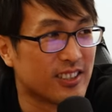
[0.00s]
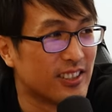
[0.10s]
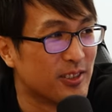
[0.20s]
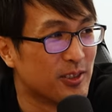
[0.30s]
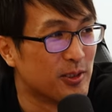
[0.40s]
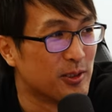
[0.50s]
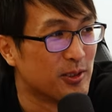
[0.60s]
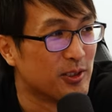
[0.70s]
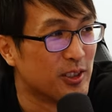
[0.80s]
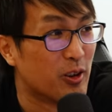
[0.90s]
laksa just okay.
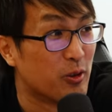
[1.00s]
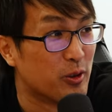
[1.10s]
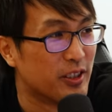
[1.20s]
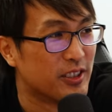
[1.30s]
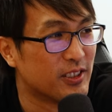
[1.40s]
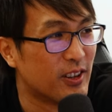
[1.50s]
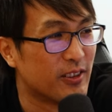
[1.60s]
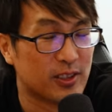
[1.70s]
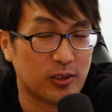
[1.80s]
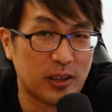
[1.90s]
to see how good it is.
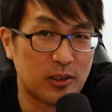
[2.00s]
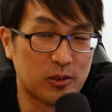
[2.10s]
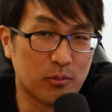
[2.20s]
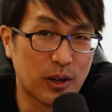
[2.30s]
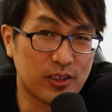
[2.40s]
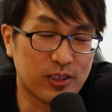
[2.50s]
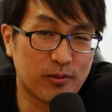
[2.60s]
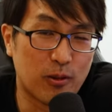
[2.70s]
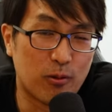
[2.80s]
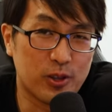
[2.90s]
All right. So uh, thank you so much
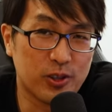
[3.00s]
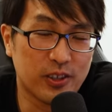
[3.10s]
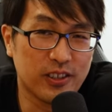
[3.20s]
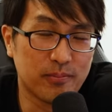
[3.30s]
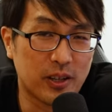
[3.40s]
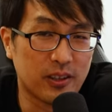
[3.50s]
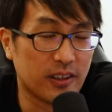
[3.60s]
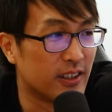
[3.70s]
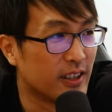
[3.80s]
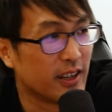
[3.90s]
for watching. My
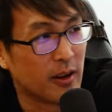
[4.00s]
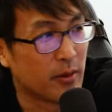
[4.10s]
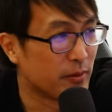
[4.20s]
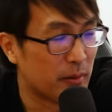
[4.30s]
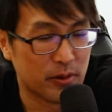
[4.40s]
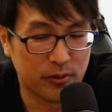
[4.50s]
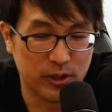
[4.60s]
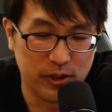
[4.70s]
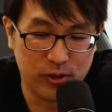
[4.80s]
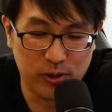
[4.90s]
uh, again, I, I mean, have
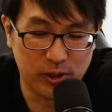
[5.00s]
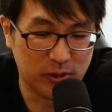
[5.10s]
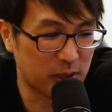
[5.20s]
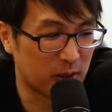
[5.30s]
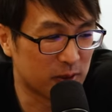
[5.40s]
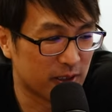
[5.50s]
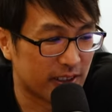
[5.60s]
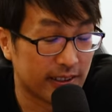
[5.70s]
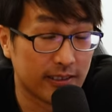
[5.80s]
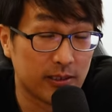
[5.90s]
really introduced ourselves,
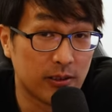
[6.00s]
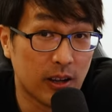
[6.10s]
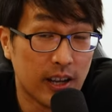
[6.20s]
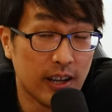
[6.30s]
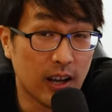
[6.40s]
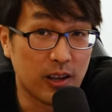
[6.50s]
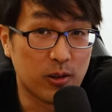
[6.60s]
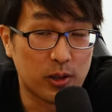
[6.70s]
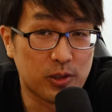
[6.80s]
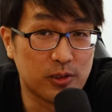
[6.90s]
and you know,
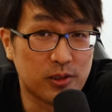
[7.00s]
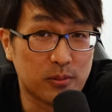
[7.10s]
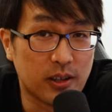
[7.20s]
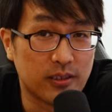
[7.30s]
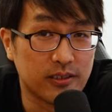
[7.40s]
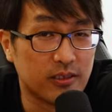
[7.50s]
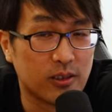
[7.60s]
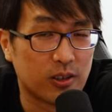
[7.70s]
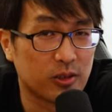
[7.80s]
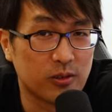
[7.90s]
any questions about you know
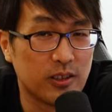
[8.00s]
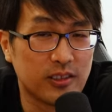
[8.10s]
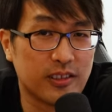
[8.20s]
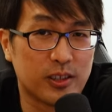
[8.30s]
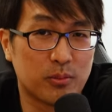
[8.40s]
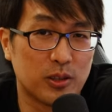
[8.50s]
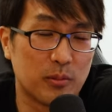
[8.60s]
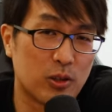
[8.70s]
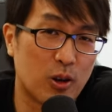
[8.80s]
Costco or anything else, put them in